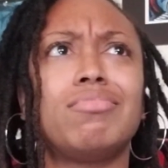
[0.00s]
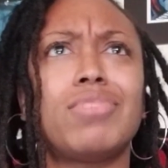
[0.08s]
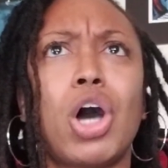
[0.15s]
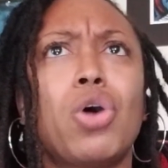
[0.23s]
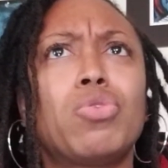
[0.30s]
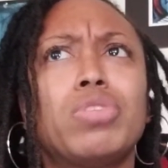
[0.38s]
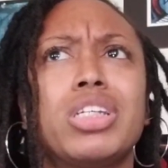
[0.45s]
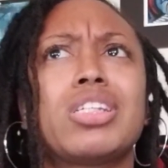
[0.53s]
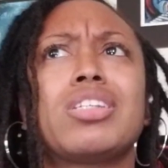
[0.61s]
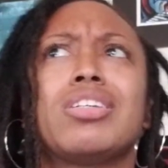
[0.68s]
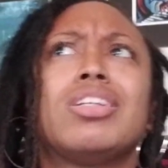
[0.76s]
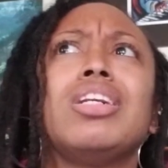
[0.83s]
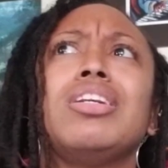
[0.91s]
Oh,
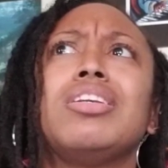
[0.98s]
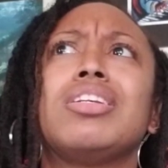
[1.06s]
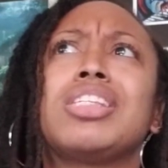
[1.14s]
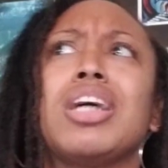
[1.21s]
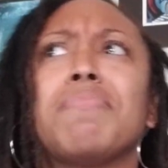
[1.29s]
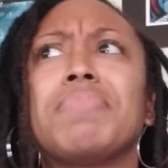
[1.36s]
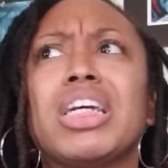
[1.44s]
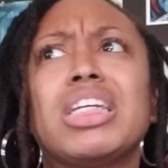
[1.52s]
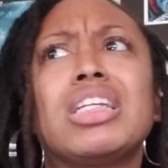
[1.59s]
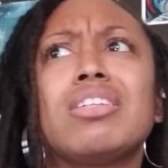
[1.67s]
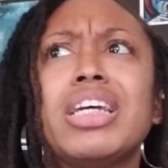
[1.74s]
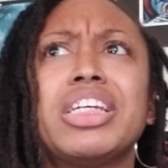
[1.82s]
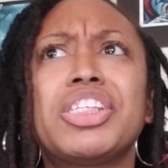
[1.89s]

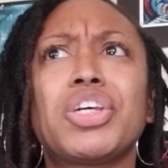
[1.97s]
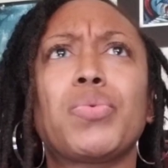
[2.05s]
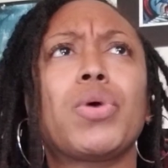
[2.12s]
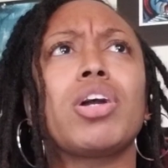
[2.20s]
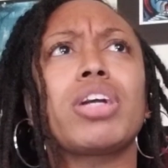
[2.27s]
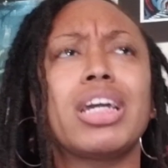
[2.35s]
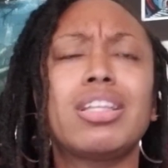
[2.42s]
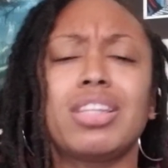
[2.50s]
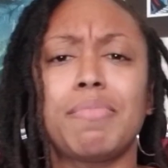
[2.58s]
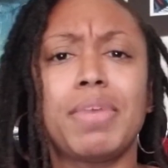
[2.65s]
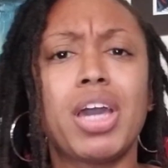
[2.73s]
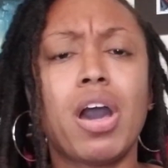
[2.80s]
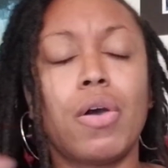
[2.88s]
something isn't working, let
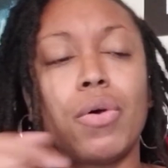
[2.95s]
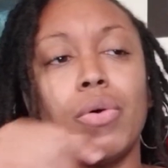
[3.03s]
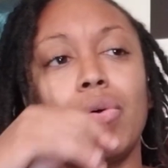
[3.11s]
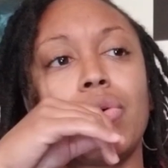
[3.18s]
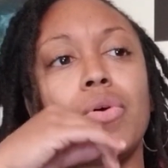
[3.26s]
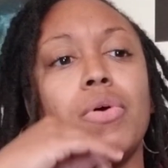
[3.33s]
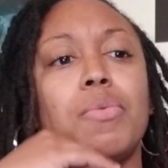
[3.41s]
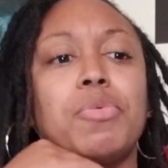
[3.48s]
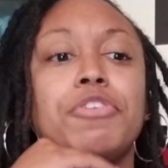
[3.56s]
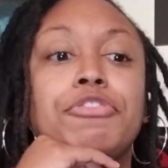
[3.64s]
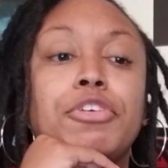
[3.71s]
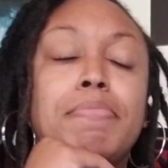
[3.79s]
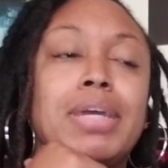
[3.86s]
me go. But
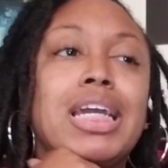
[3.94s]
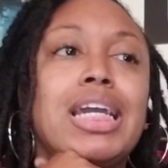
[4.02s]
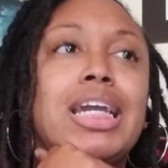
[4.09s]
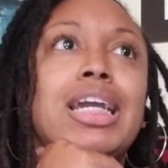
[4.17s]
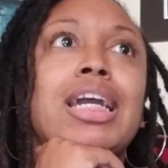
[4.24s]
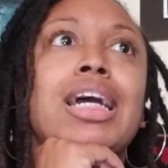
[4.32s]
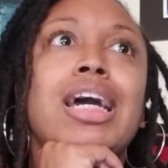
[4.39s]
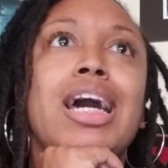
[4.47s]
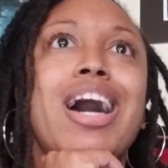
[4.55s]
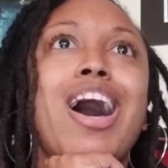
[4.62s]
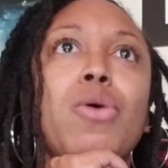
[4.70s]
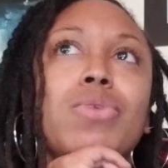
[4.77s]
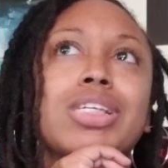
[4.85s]
for me,
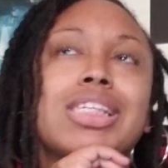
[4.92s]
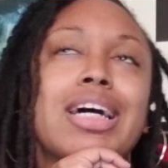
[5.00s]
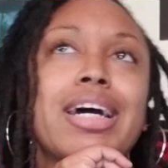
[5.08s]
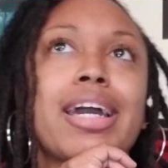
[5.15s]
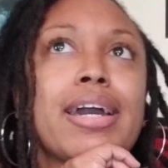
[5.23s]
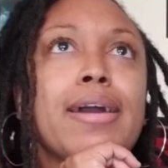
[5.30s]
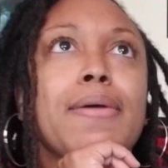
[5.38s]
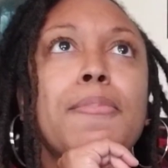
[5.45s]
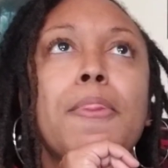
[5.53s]
I was like,